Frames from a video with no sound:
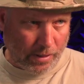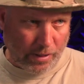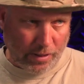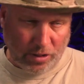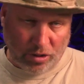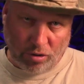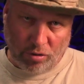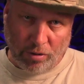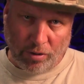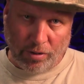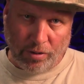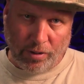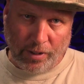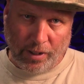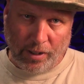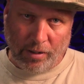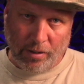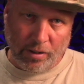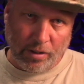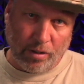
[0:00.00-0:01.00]

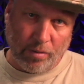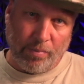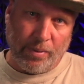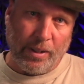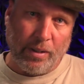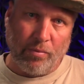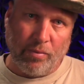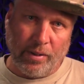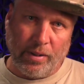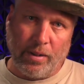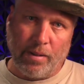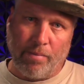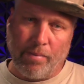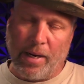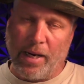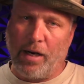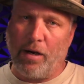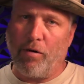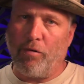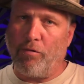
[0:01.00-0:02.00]
struggling a little bit with the
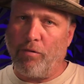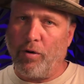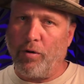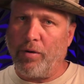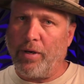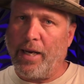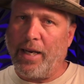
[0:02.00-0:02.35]
microphone.